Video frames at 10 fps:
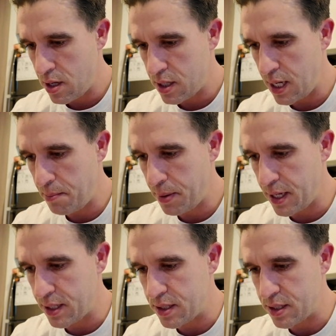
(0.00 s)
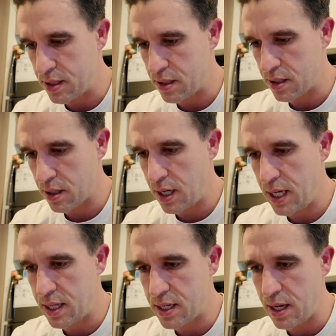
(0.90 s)
Templates.
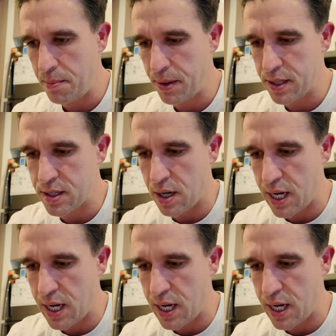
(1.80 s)
Hit the templates.